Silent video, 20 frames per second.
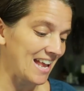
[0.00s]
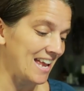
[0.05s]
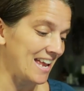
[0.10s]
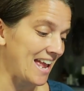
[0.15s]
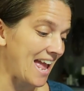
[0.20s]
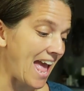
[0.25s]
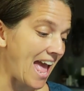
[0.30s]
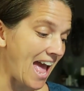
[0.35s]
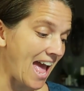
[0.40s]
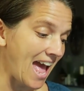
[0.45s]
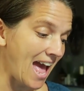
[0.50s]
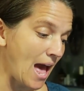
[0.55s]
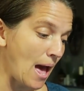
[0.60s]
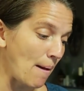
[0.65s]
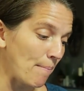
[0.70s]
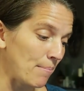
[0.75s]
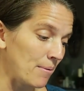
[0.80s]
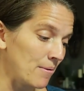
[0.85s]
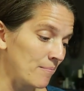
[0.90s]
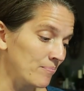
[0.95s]
a
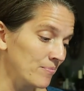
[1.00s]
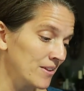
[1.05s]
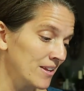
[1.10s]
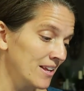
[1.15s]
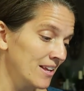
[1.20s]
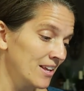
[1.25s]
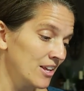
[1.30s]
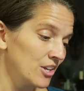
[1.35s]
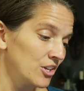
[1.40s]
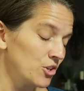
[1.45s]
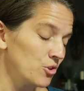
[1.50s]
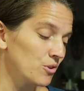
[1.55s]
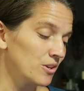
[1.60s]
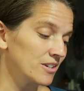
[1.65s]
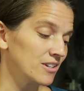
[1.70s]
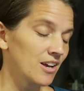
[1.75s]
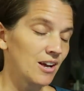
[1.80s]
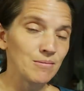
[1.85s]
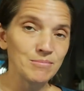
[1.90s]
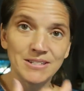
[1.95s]
app. You
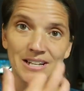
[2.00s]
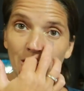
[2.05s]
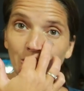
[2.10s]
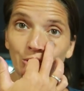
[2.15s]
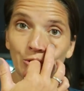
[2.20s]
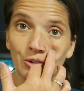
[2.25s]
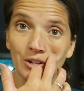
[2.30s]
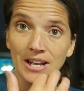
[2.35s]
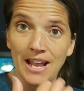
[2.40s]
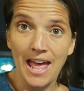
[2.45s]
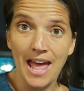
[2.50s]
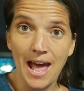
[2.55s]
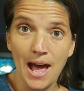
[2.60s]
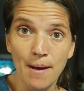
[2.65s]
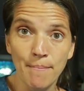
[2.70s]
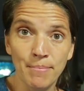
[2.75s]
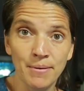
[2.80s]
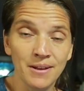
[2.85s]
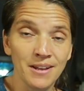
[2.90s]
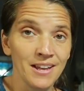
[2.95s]
can um, download an
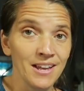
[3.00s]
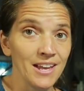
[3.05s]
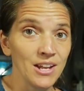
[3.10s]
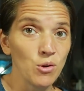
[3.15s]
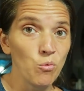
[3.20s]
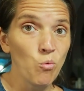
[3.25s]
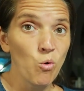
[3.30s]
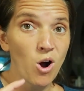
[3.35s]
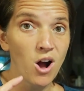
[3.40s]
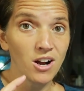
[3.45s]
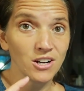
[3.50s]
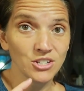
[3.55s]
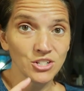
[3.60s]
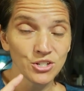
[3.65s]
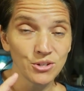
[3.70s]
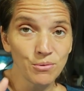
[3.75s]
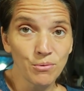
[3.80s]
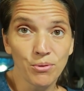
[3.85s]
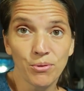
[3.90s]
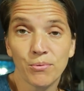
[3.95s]
app and it
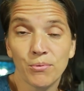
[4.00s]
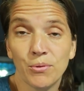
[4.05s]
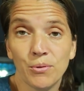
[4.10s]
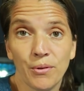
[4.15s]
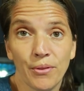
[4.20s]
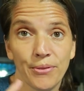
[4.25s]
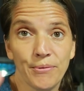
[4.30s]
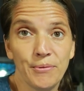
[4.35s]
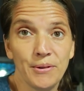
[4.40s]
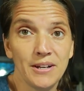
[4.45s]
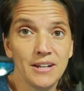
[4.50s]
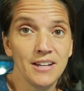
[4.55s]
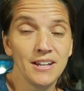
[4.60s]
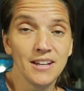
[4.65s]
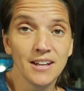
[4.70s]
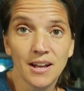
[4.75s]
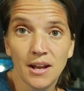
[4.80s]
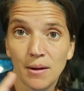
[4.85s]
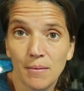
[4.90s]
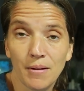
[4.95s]
walks you through a
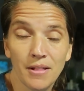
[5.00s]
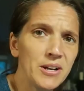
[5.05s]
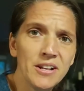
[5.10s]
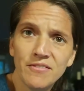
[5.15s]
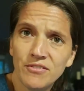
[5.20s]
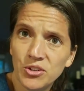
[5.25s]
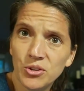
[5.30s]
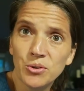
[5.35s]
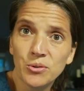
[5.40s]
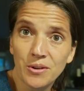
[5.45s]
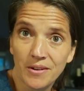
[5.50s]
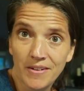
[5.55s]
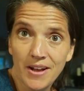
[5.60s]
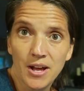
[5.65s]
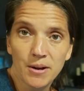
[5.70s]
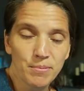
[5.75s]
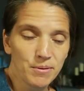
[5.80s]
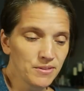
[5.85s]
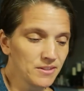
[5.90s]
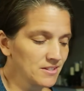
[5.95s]
3D, 3D view of
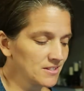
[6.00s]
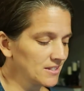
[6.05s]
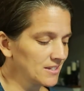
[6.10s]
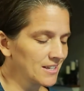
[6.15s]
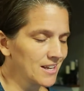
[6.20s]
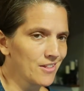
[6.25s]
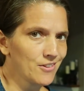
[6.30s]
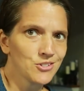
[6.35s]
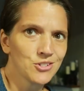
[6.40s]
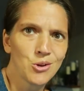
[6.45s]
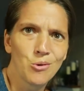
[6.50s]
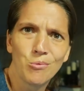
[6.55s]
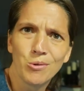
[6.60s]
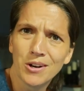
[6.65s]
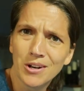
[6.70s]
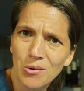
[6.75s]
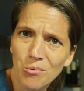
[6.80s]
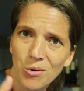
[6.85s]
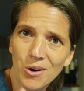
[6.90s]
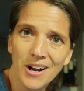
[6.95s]
how to put this thing together. So
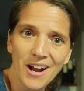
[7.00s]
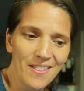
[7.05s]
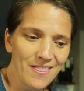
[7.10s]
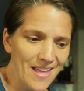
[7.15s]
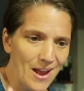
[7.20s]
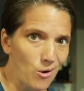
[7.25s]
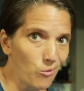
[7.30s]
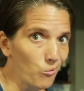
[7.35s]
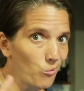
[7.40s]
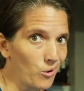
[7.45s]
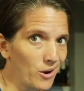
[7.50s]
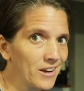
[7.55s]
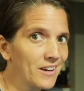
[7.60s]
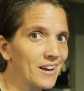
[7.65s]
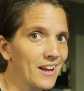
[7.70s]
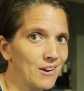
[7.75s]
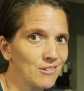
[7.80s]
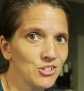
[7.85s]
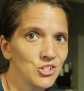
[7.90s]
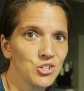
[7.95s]
we're gonna work on that right
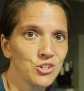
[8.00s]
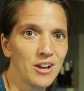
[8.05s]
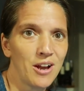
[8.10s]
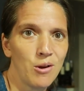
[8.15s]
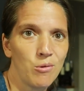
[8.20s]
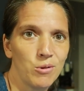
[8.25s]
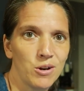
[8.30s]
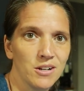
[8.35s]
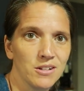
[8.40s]
now and show you how it